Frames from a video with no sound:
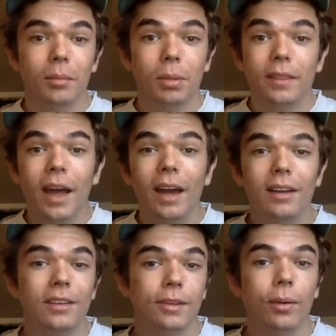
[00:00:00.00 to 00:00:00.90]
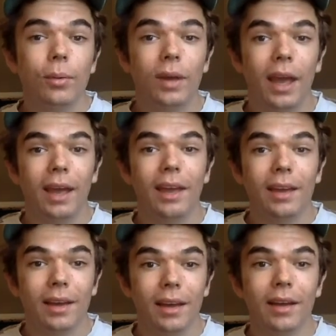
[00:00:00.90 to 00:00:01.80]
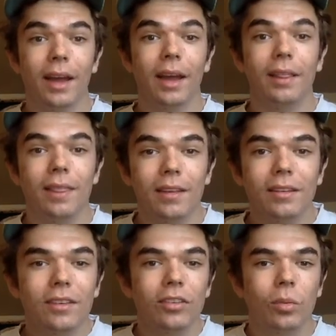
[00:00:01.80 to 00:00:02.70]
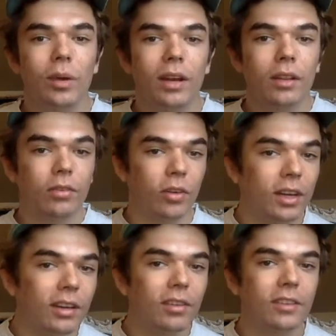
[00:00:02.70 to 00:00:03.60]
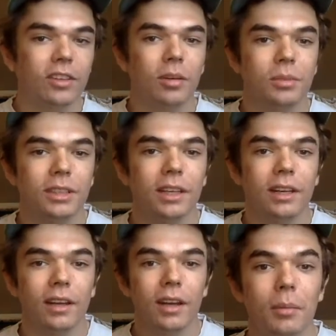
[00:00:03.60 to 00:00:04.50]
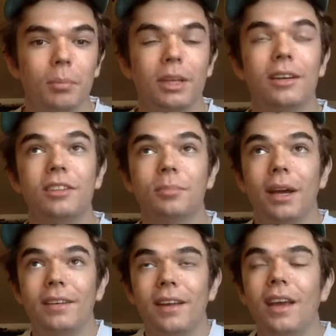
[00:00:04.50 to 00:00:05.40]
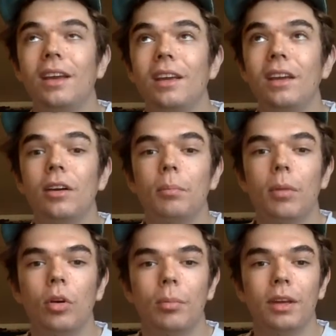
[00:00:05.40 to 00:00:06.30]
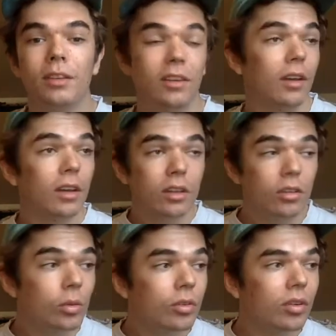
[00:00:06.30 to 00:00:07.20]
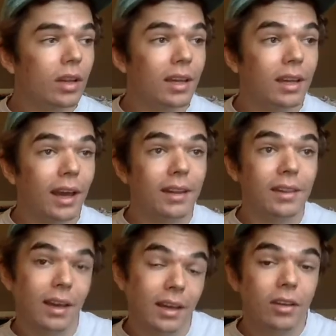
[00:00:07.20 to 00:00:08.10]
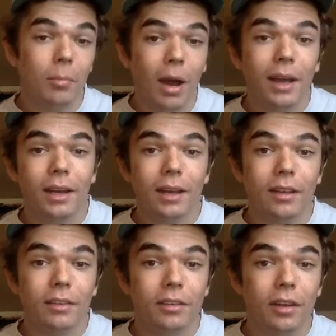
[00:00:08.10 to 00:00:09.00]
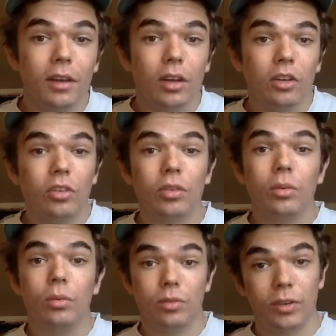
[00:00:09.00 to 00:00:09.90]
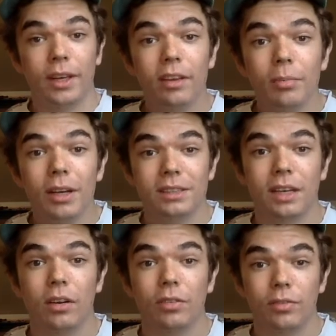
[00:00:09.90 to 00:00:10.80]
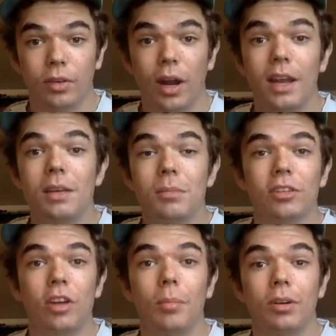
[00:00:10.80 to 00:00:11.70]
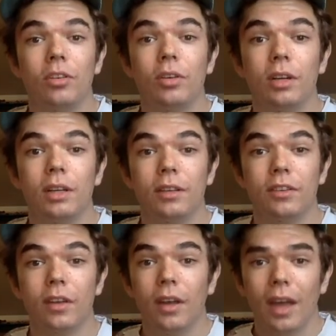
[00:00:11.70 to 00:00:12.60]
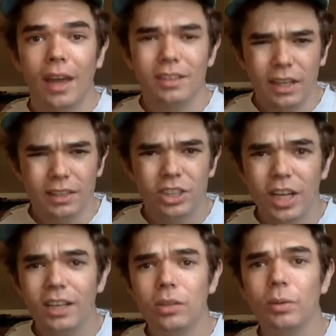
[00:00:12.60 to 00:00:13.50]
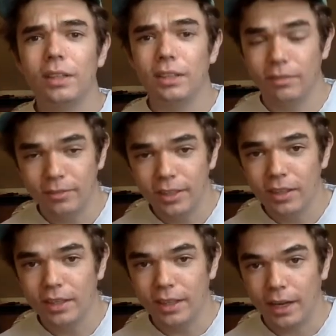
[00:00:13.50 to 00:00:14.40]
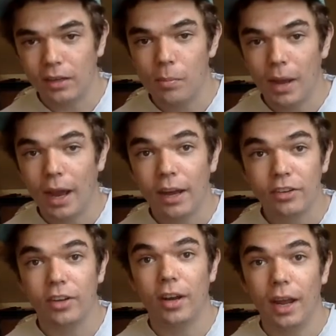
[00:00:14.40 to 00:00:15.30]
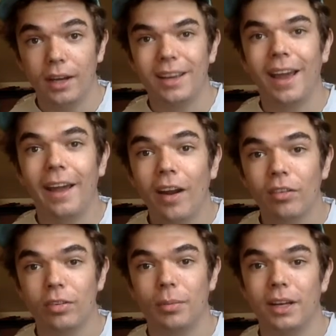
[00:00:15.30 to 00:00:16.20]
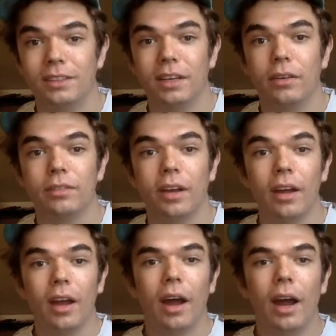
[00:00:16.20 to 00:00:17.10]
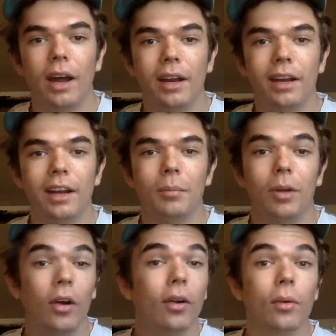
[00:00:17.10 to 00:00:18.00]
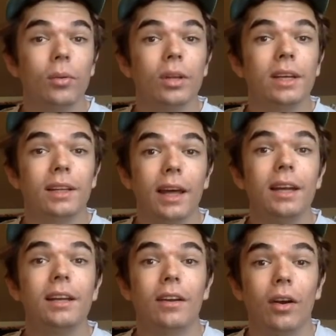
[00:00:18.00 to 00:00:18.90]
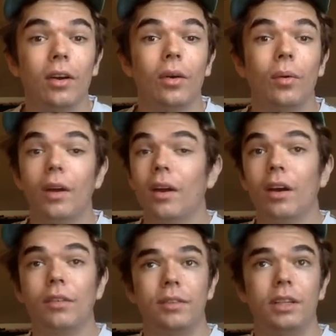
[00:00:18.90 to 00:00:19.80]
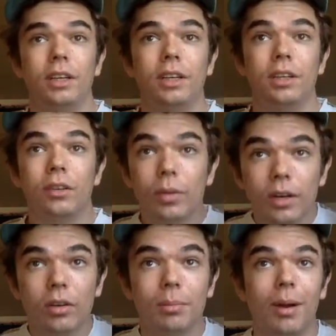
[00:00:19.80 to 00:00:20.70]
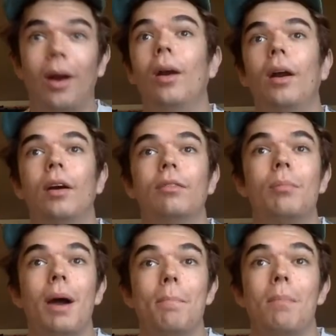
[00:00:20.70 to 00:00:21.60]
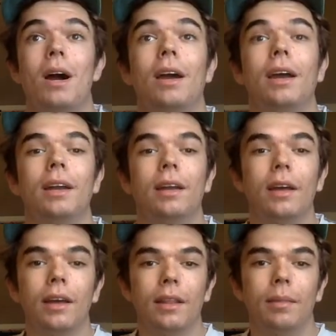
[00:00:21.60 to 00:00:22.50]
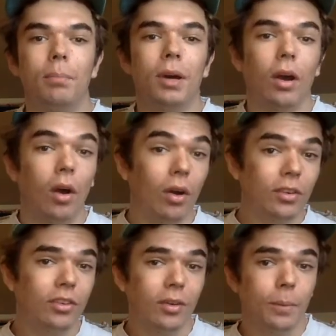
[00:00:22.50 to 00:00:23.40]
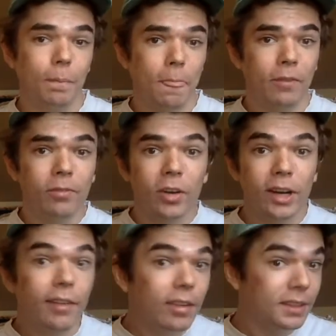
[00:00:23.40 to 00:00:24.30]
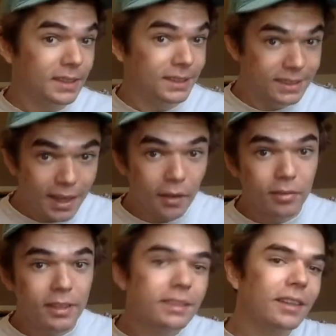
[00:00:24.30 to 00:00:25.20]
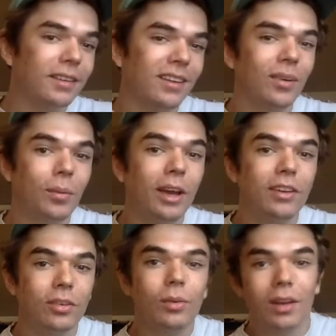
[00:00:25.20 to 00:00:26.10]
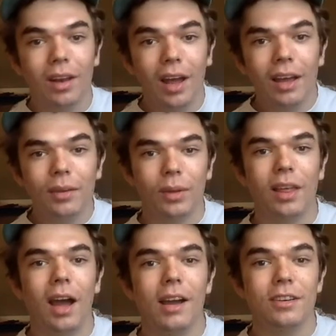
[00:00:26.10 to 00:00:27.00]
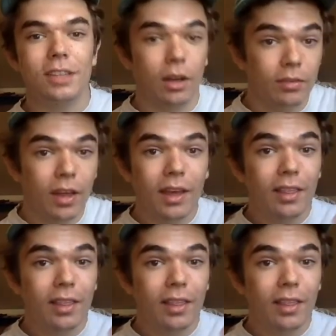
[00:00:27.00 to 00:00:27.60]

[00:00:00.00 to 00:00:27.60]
But that is okay and this is where the forgiveness comes in because by taking a moment, usually at the end of my days, to forgive myself for any missed opportunities and, and genuinely feeling that compassion and care for myself, I am not only letting go of the critical part of my mind, but also the forgiveness itself is another way to align with the higher self.